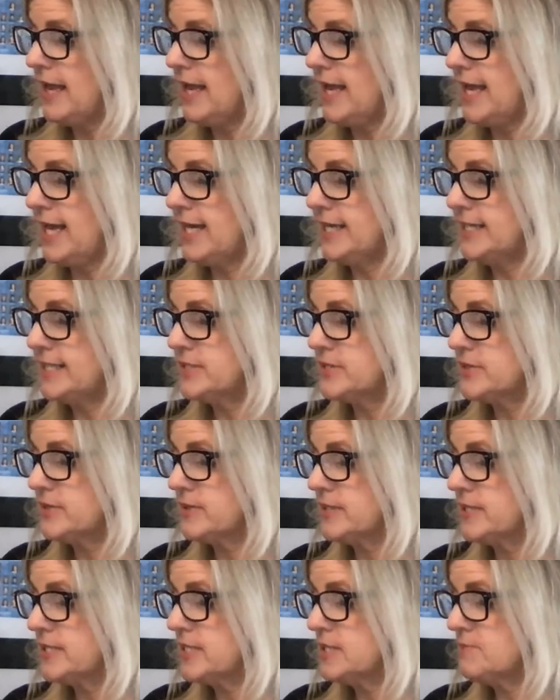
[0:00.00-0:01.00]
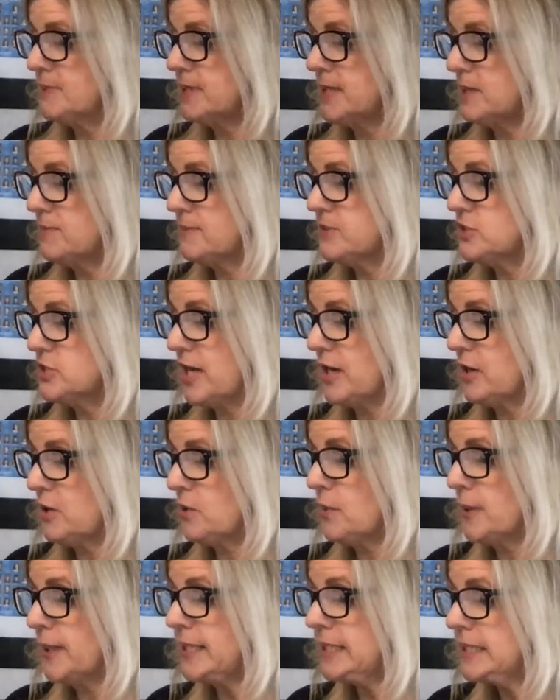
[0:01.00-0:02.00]
Annie started to speak, but Jack
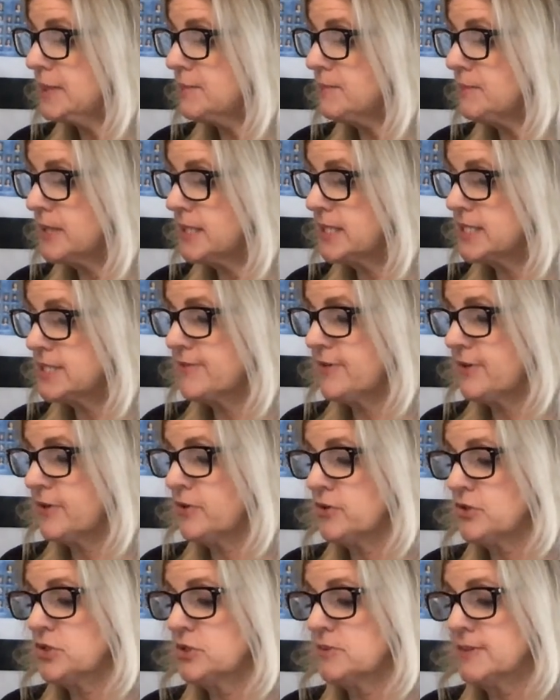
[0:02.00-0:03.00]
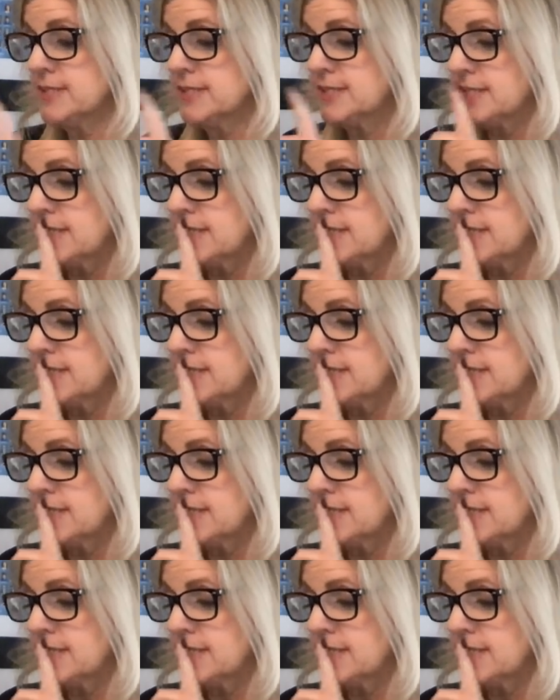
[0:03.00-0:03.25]
quickly put his finger to his